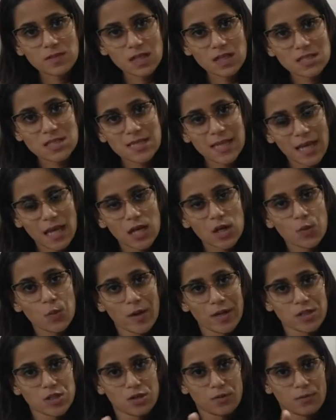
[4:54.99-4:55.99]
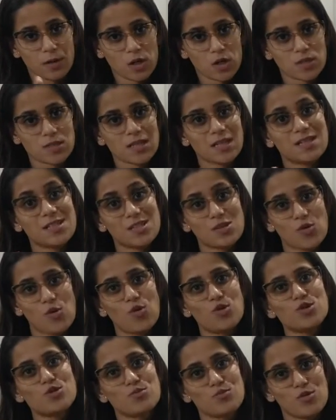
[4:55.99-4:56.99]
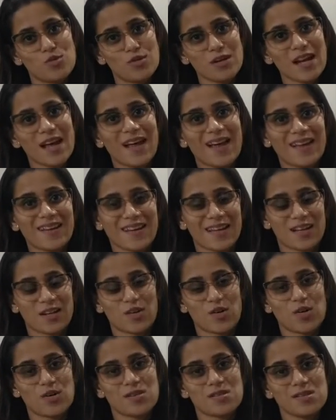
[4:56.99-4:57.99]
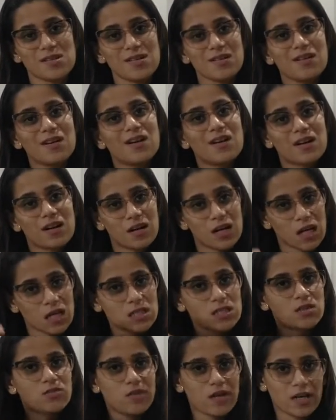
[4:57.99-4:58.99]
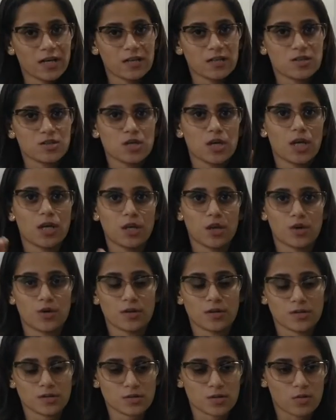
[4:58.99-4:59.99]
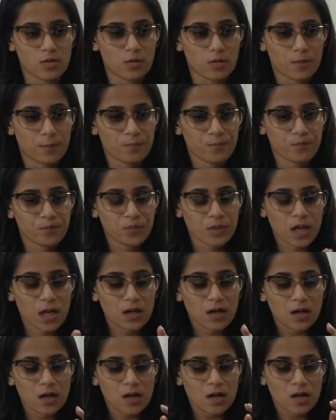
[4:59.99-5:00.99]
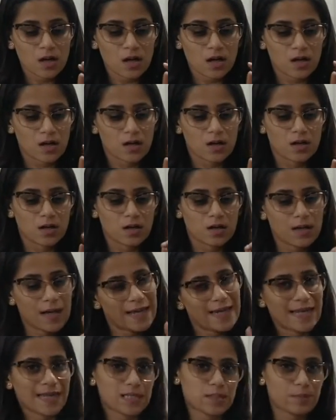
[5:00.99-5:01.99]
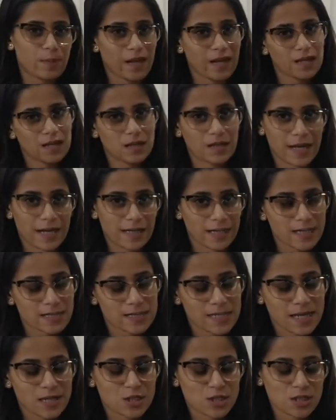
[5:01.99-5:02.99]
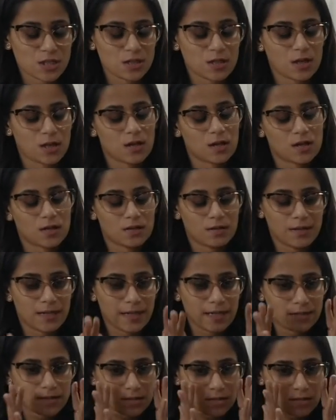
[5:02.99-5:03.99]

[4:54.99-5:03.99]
second question because it scores more and it causes a greater weightage in your score. I'll explain the writing section later